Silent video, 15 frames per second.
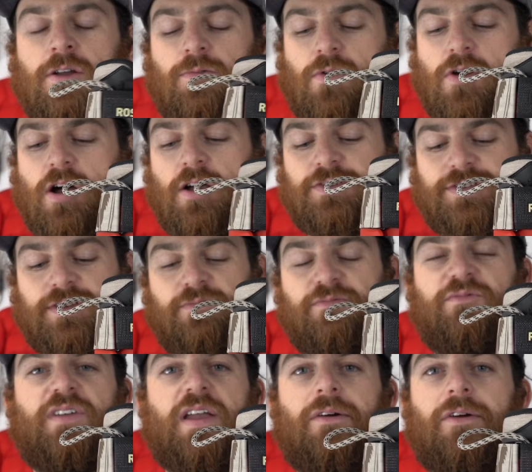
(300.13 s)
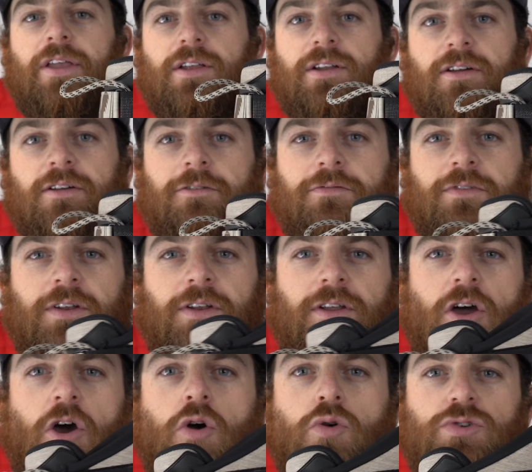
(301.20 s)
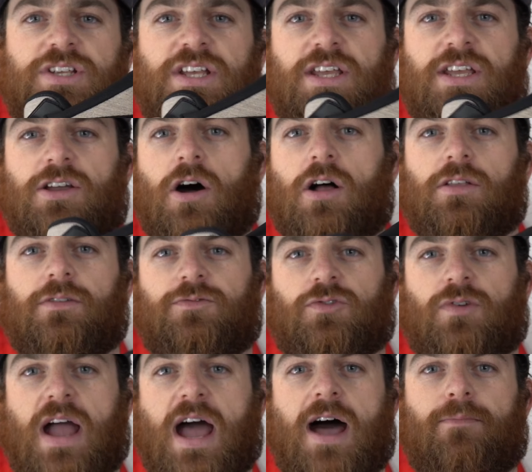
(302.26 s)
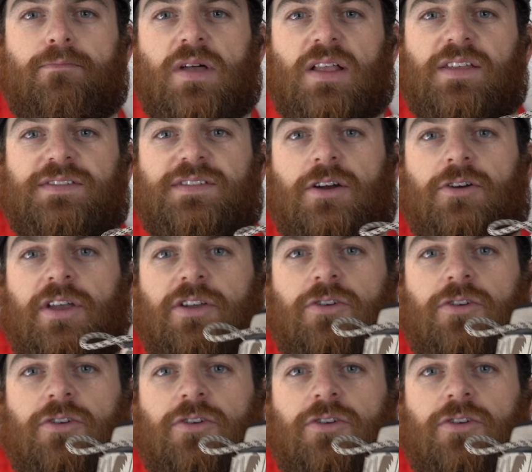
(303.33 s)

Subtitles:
were all some variant of an OD olive drab military